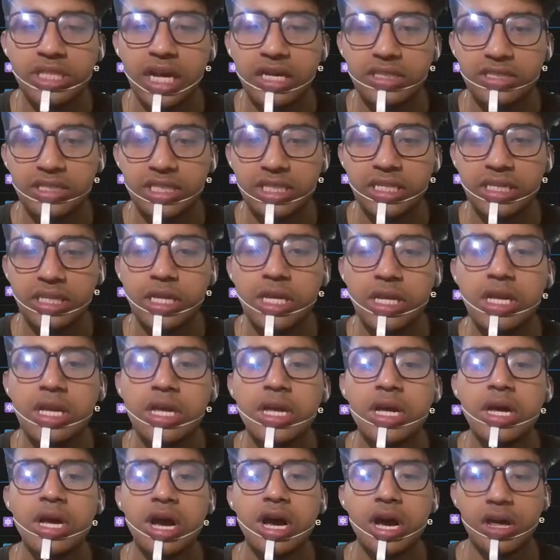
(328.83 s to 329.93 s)
is async.
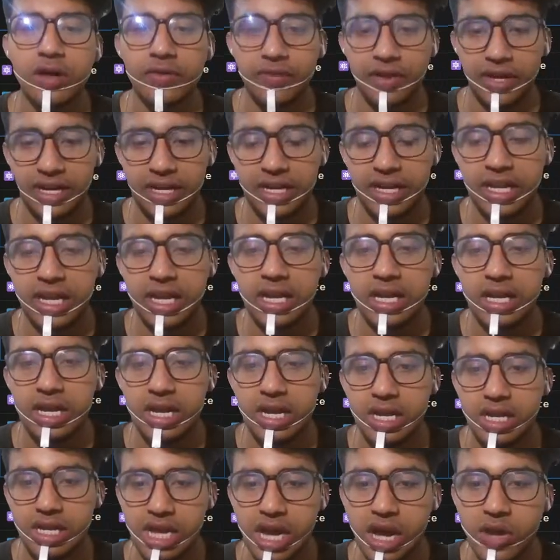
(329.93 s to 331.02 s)
Wait, okay.
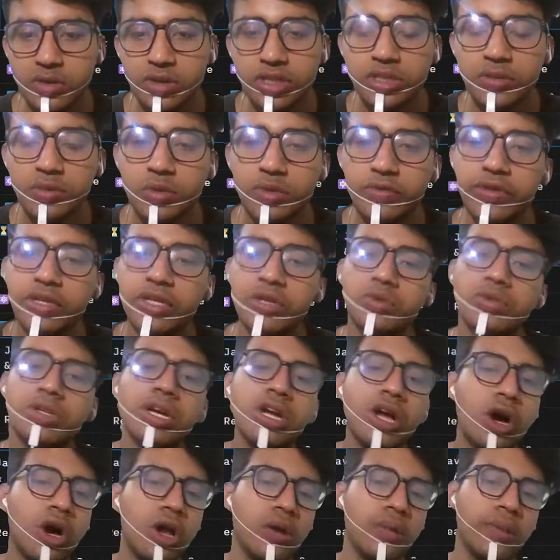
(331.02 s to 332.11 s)
Now just moving to the
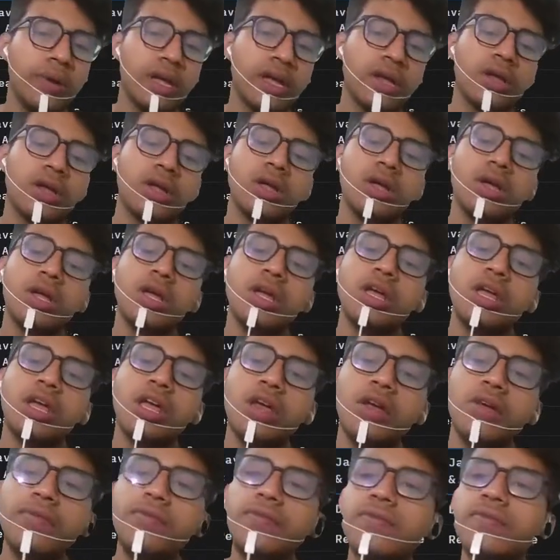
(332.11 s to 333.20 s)
callback.
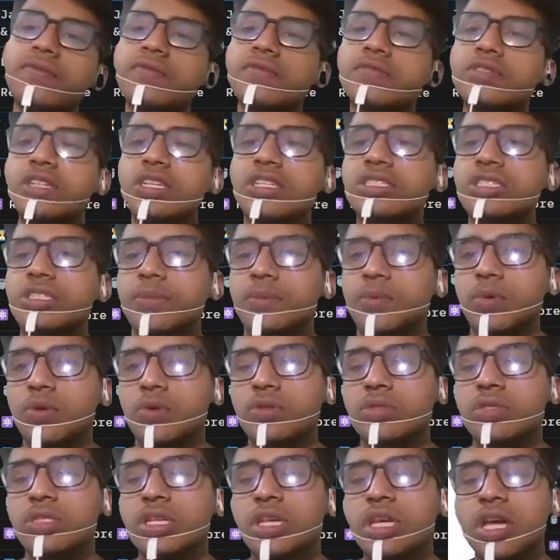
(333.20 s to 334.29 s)
If just
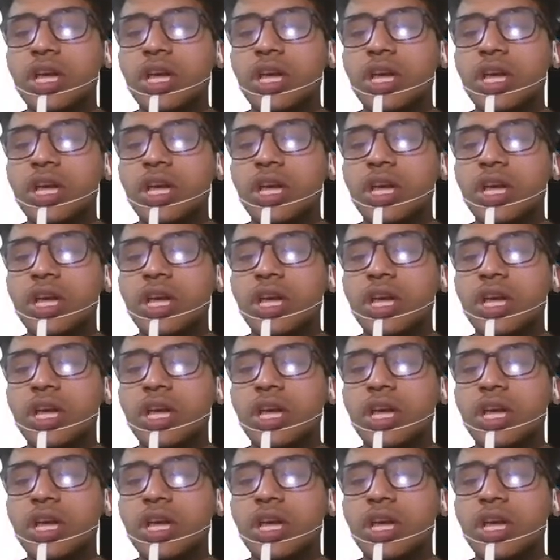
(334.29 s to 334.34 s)
suppose